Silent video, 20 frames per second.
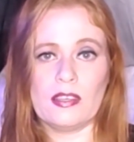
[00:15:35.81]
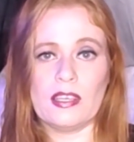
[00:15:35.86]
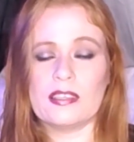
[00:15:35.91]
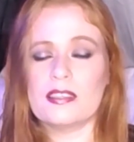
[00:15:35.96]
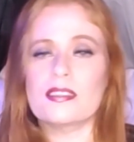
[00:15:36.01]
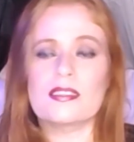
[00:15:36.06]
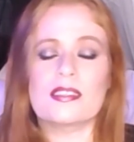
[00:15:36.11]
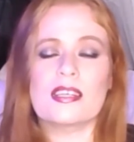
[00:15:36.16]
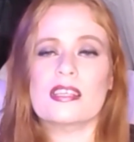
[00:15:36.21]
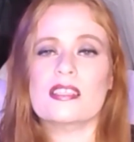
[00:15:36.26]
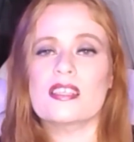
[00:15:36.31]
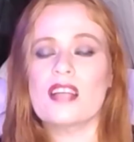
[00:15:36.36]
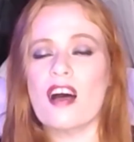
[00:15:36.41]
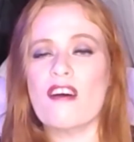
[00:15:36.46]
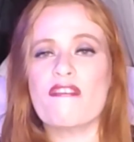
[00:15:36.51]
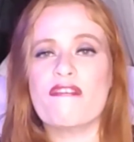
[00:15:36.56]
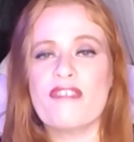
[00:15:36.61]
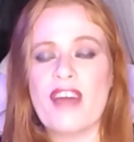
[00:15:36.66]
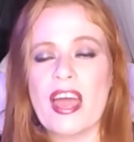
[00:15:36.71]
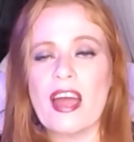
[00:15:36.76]
That's
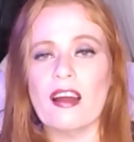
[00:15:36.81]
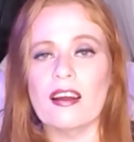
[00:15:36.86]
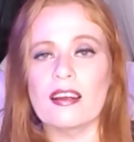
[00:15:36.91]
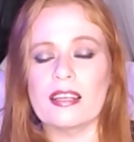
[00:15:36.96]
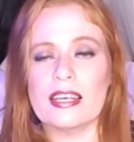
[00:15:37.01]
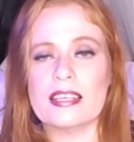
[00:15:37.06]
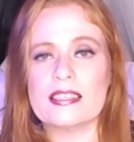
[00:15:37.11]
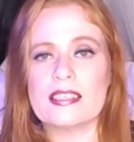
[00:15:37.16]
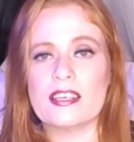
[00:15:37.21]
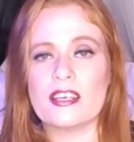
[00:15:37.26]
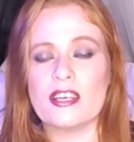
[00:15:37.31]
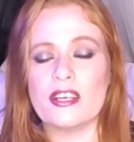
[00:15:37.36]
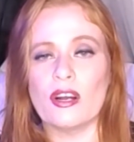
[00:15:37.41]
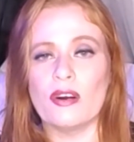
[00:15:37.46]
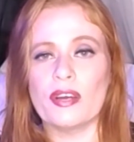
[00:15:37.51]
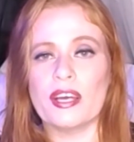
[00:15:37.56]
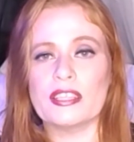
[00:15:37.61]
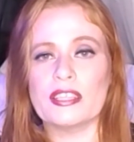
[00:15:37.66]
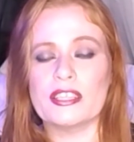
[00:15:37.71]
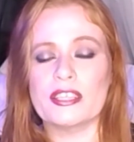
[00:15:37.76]
not fair, Alyssa.
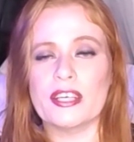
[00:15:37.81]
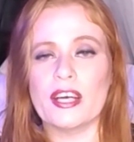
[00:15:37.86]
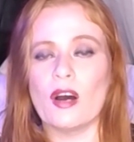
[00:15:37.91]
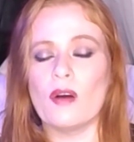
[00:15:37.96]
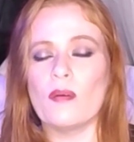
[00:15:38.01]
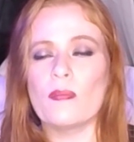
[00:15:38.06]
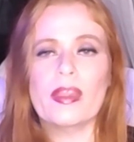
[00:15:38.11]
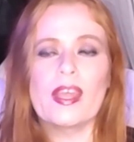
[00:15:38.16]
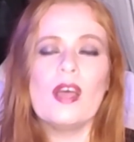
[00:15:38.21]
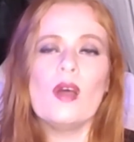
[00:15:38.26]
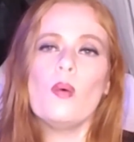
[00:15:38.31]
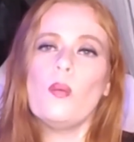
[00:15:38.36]
You don't get to go,